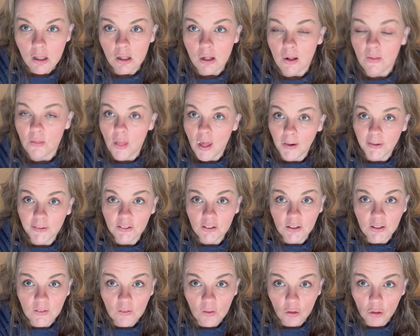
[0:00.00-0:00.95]
And then
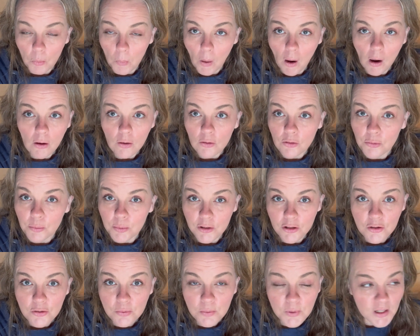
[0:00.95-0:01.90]
it's the walls,
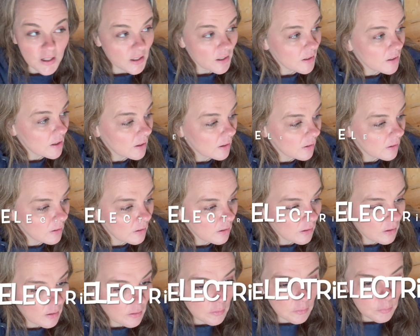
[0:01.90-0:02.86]
which we
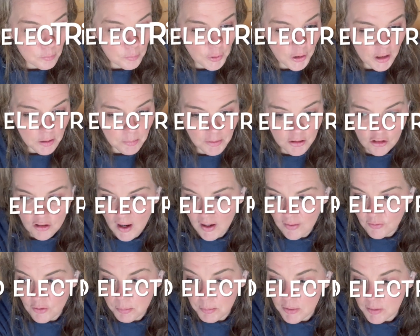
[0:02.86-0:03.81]
pretty much
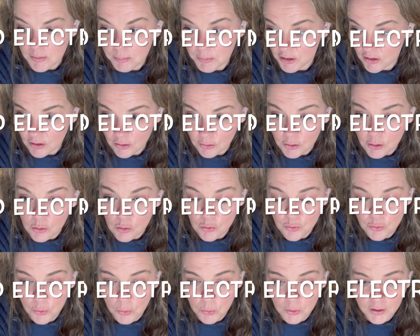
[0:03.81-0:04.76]
have the materials
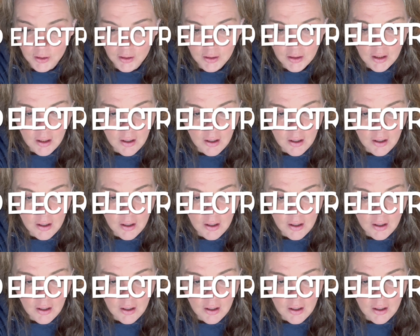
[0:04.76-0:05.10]
for.